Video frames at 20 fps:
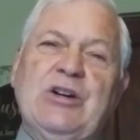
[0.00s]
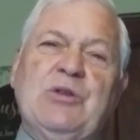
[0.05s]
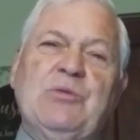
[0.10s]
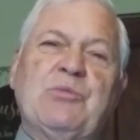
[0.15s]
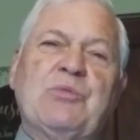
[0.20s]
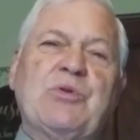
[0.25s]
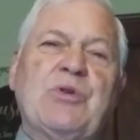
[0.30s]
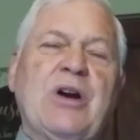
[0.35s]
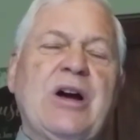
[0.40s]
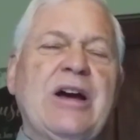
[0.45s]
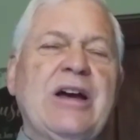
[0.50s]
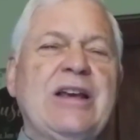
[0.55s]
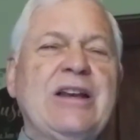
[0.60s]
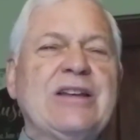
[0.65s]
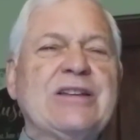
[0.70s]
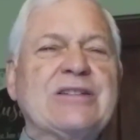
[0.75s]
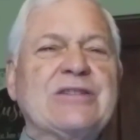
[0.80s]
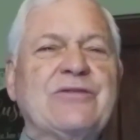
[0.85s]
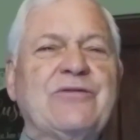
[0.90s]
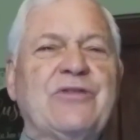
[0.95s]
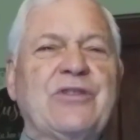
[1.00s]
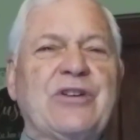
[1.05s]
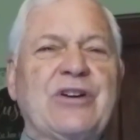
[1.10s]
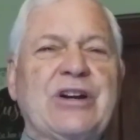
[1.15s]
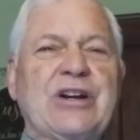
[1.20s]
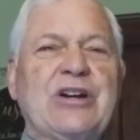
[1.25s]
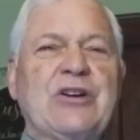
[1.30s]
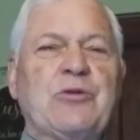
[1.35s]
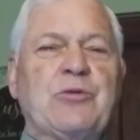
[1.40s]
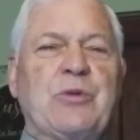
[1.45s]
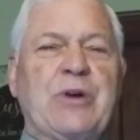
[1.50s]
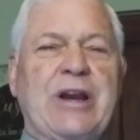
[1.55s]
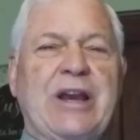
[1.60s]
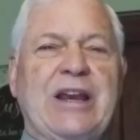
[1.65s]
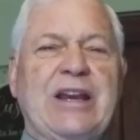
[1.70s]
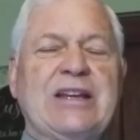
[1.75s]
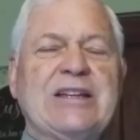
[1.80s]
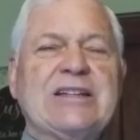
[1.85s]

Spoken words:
Pride is a very great